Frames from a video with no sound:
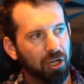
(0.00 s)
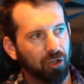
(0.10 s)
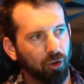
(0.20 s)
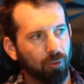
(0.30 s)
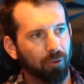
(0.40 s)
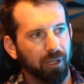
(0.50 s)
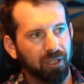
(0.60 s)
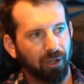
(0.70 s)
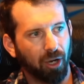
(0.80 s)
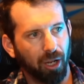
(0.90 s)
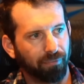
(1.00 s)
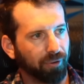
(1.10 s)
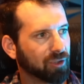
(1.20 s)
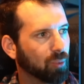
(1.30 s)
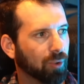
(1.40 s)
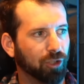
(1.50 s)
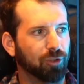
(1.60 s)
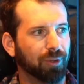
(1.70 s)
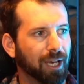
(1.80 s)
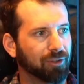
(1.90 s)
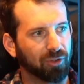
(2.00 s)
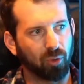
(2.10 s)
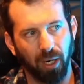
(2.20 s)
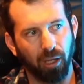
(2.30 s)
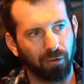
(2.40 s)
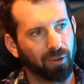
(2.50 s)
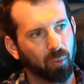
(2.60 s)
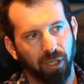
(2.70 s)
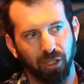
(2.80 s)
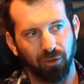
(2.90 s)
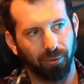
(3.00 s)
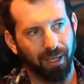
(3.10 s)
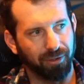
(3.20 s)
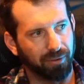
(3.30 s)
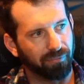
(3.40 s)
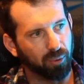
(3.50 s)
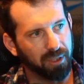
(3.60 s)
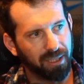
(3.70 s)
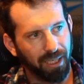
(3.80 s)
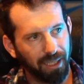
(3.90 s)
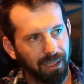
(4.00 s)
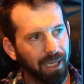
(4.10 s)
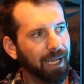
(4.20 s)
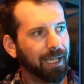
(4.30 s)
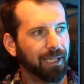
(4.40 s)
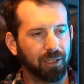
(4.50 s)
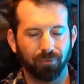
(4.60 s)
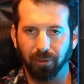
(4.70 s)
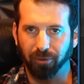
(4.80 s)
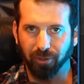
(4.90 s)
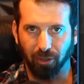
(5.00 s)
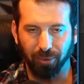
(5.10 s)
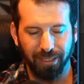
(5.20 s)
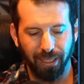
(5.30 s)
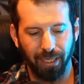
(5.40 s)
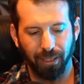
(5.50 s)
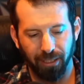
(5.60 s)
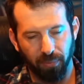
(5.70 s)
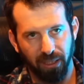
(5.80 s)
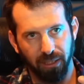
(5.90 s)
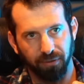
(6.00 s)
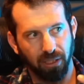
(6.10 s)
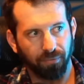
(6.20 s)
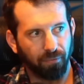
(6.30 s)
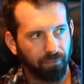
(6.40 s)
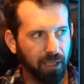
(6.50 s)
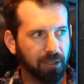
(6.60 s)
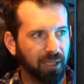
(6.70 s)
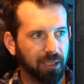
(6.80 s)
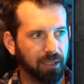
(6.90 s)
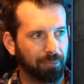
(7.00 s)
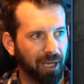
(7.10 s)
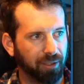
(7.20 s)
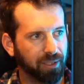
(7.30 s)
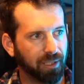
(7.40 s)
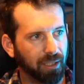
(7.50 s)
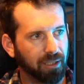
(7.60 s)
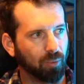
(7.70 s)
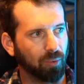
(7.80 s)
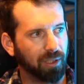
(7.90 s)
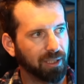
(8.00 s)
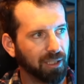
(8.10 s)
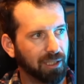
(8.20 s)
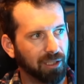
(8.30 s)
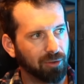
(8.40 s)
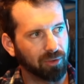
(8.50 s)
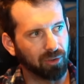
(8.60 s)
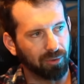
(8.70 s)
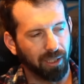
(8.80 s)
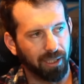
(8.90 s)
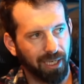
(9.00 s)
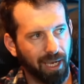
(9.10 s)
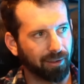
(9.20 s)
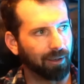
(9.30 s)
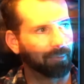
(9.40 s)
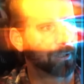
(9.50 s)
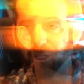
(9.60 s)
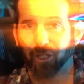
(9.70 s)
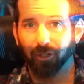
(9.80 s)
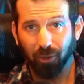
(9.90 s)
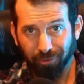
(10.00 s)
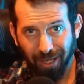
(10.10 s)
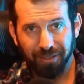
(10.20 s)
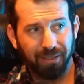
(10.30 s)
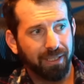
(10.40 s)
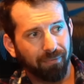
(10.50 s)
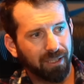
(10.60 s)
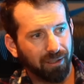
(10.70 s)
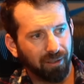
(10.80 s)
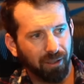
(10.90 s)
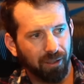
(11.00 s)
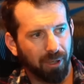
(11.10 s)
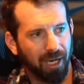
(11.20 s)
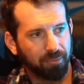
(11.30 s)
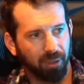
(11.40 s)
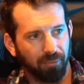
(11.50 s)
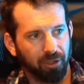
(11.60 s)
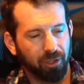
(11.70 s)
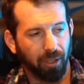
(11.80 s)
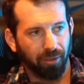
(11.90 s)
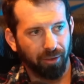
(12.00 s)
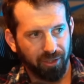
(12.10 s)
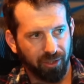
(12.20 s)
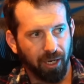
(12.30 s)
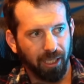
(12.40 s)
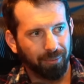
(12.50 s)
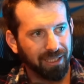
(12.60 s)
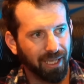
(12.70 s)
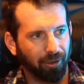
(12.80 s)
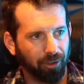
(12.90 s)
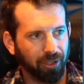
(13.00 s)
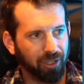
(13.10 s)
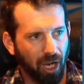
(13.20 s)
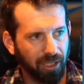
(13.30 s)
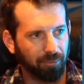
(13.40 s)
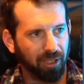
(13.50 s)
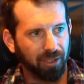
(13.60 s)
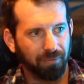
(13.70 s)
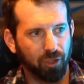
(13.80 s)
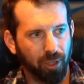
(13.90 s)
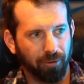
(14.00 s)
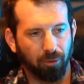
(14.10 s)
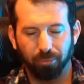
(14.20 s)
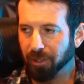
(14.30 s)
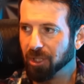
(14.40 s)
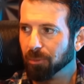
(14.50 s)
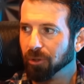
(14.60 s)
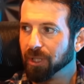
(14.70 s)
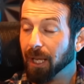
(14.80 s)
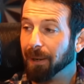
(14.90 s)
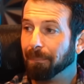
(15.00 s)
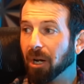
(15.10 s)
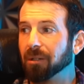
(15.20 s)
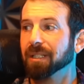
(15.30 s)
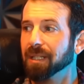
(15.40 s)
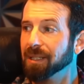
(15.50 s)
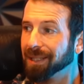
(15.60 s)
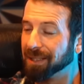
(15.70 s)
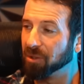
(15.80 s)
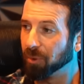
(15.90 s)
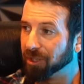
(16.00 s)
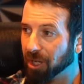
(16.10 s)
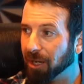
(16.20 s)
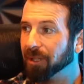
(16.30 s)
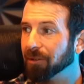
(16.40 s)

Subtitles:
numerous conflicts, one in 2012 and one in 2014. Israel's always saying that it's because of self-defense, because the Palestinians want to continue to attack them. In 2017, Hamas published this document titled A Document of General Principles and Policies. This is what's commonly